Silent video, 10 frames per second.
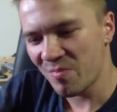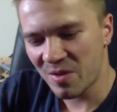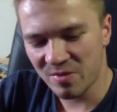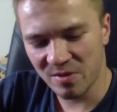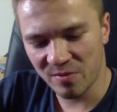
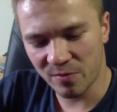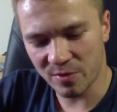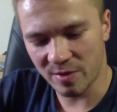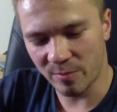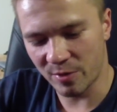but uh, for
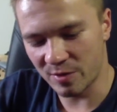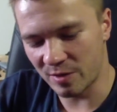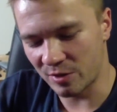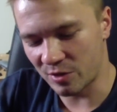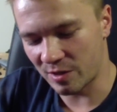some reason
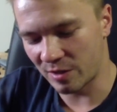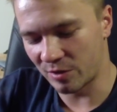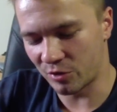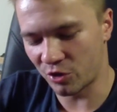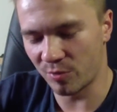I just got
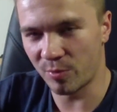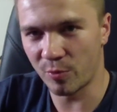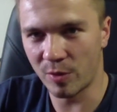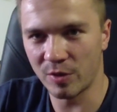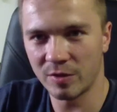the cheaper
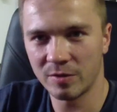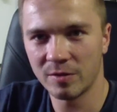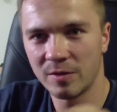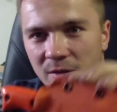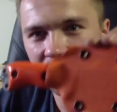one
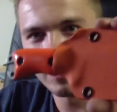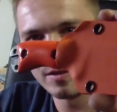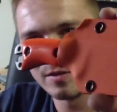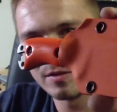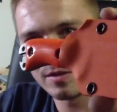
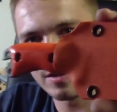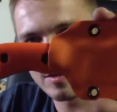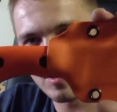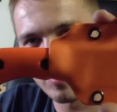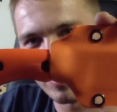get
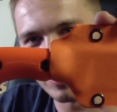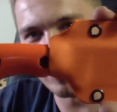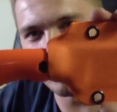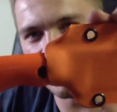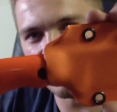so many
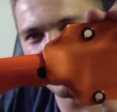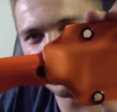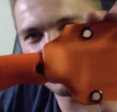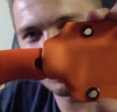of them